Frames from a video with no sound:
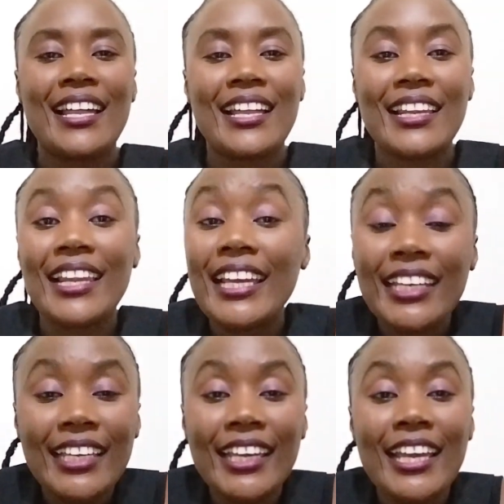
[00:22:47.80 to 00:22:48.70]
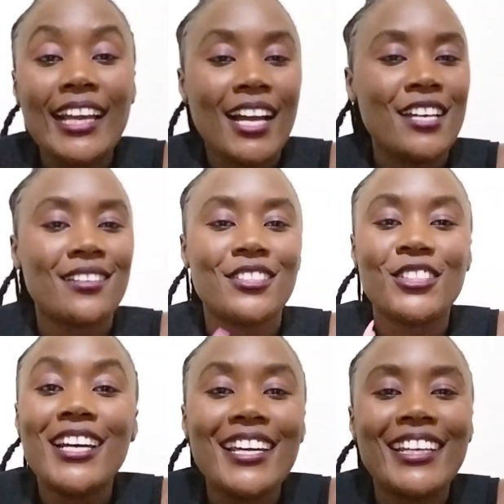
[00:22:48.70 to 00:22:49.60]
liking,
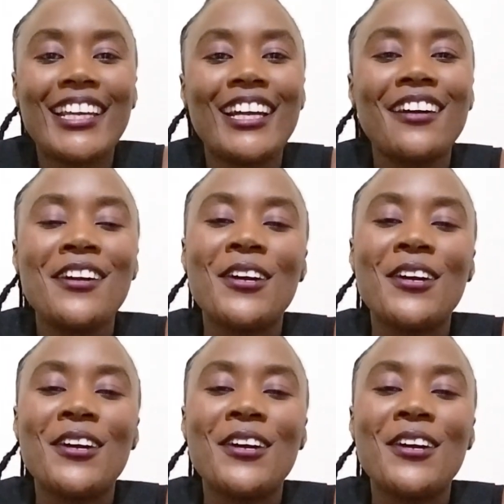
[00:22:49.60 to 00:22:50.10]
sharing.